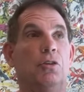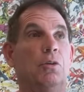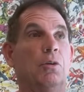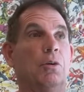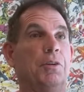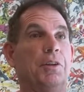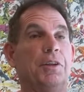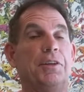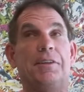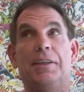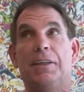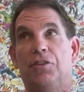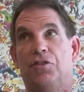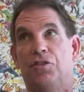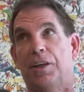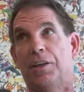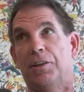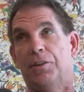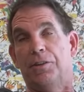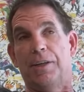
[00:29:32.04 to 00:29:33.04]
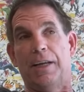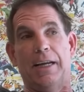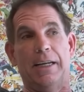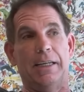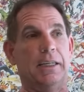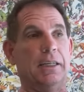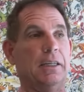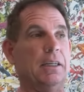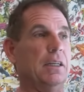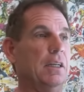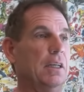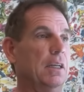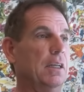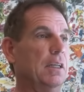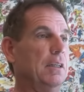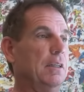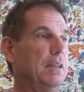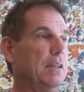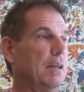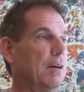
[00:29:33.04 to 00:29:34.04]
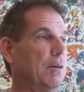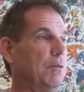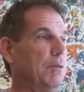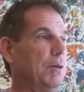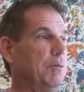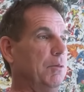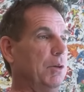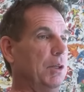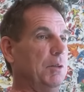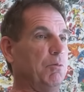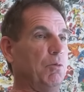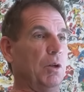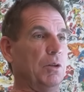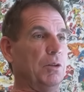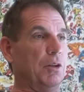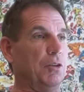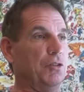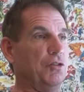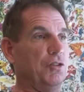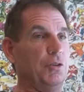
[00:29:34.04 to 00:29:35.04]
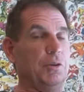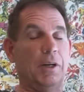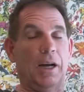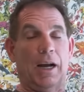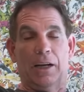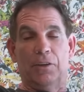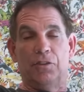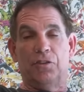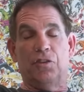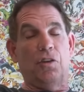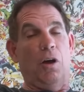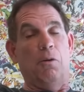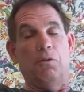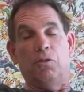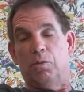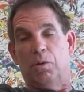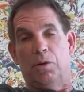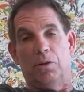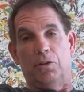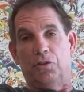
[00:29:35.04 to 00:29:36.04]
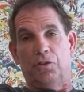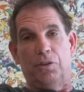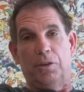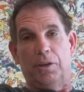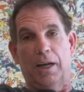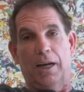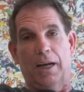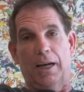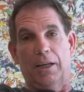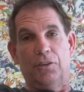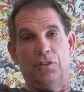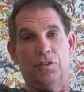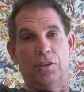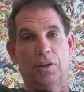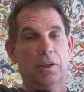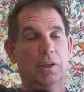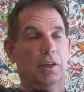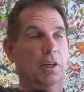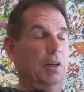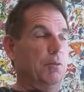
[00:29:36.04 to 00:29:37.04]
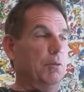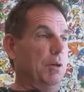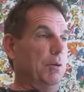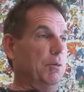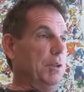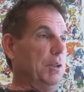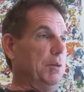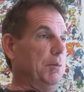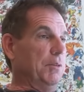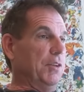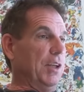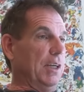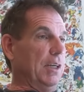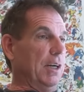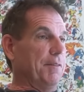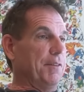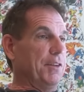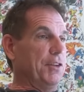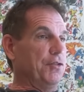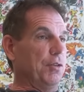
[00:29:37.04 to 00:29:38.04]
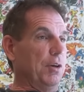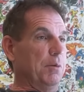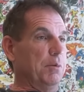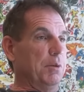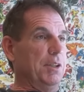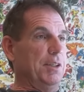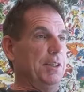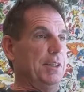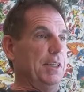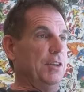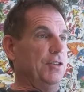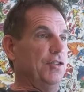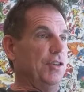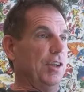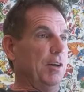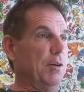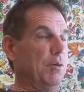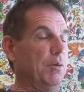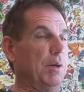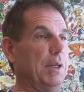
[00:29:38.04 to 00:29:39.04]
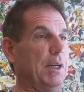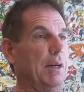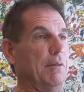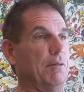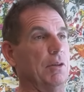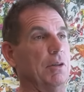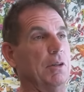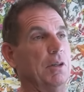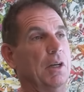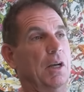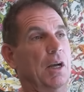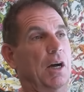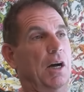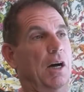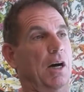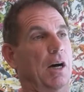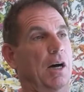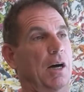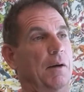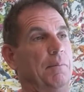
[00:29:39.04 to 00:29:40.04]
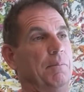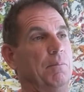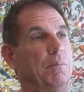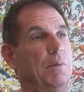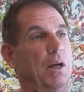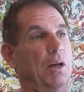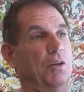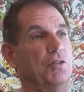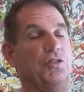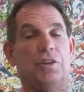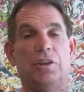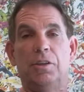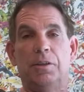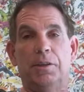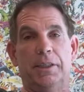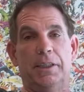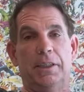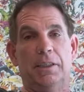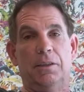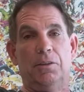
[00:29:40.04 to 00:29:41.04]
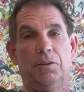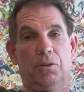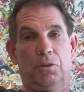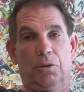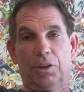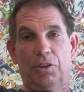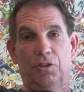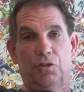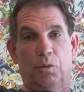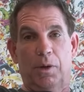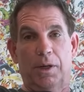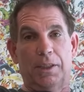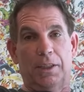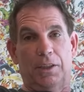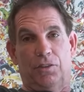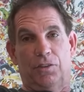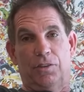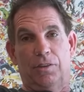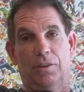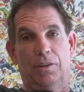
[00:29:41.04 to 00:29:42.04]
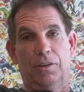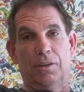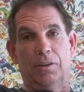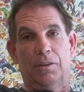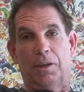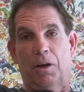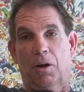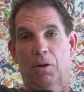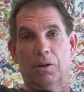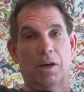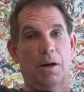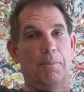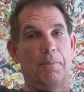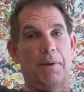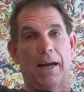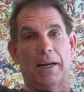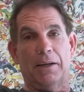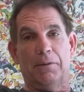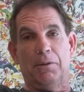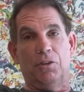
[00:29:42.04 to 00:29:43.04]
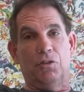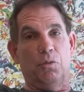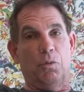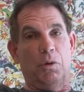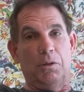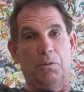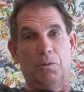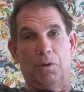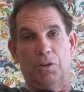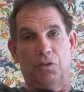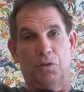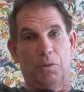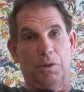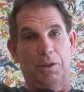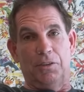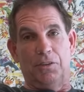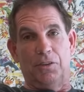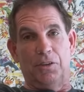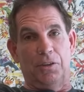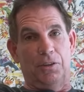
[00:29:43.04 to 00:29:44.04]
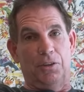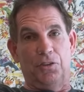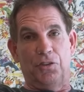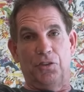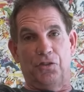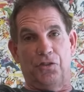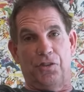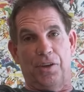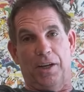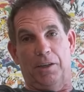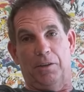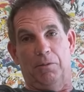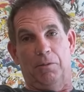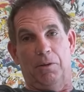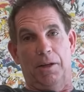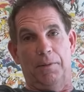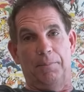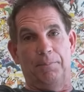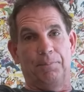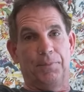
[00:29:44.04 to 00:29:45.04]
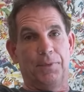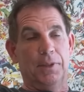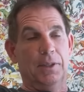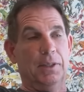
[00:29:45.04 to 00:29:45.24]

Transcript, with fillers: you, or the DJ you're dating, you know, when, when one of those two guys, it's always one of those two guys, when, when you take off the drummer, the DJ, or whatever, uh, I'll see you again in your early 20s. You know, they all come back around 21, 22. There's their second run.